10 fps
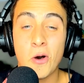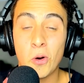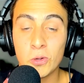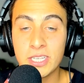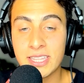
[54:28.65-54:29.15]

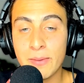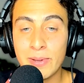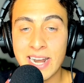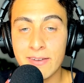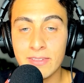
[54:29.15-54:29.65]
holding the
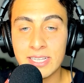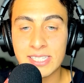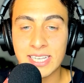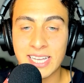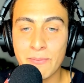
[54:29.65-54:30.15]

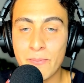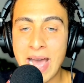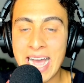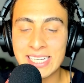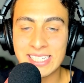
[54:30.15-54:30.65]
benevolence and
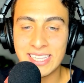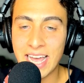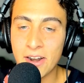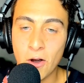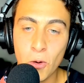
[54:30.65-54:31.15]
compassion that